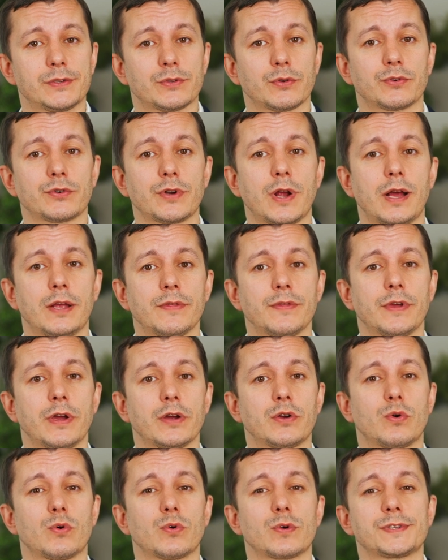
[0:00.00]
to run
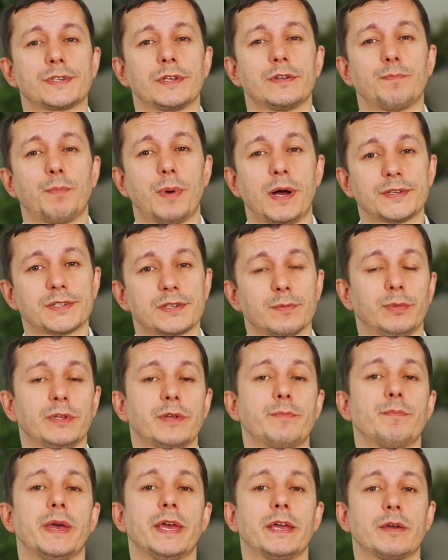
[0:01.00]
their course and
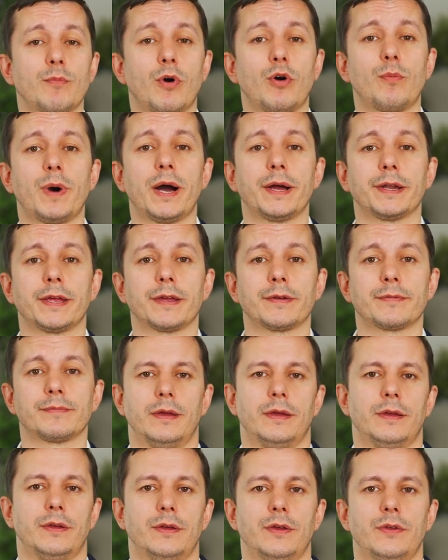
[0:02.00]
possibly make more money.
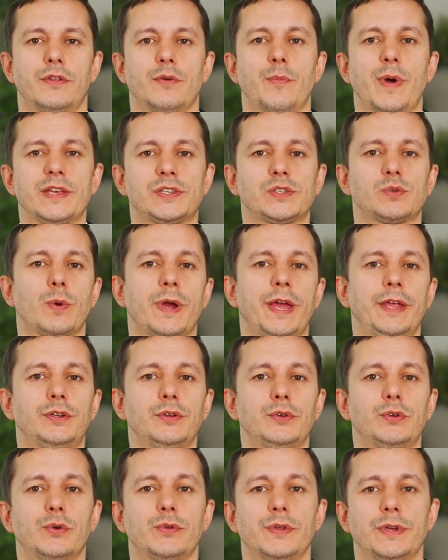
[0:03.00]
The best way
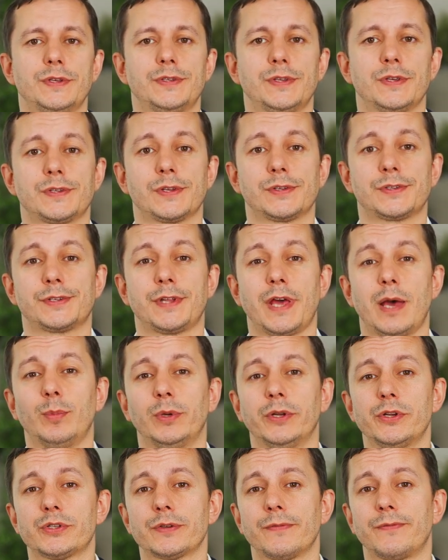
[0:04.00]
to do this is
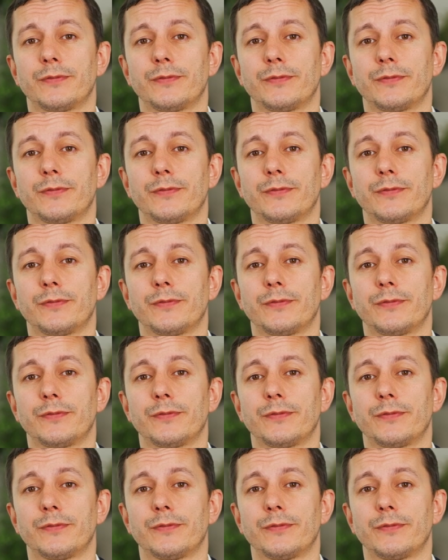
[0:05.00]
establish a